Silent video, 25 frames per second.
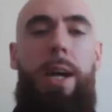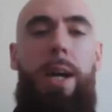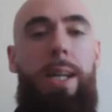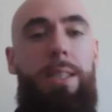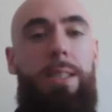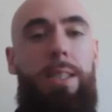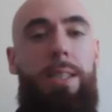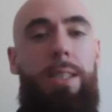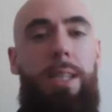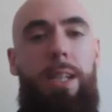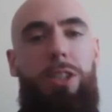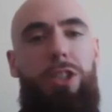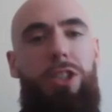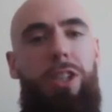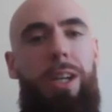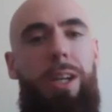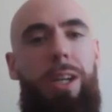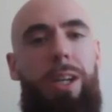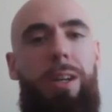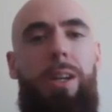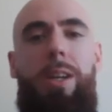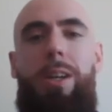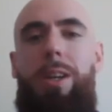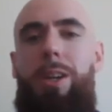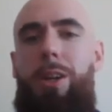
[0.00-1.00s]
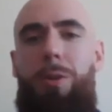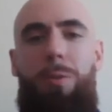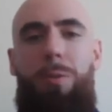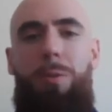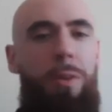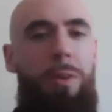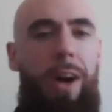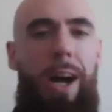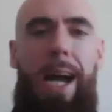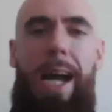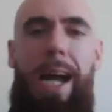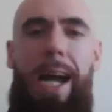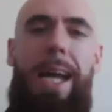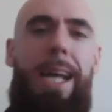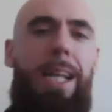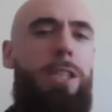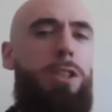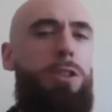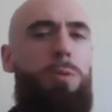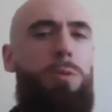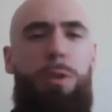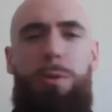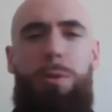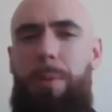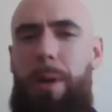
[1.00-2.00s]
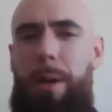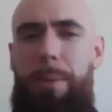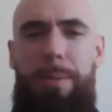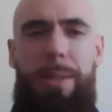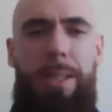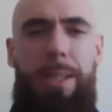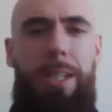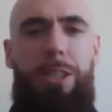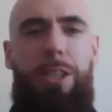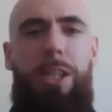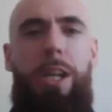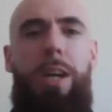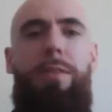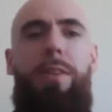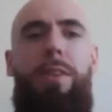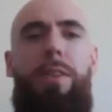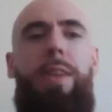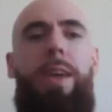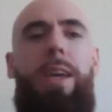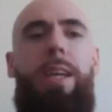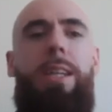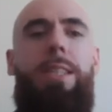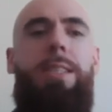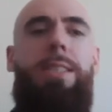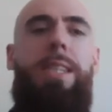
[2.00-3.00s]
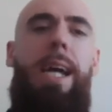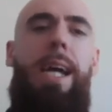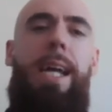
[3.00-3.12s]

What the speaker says: and touch it with our hands, which might have been touching other things,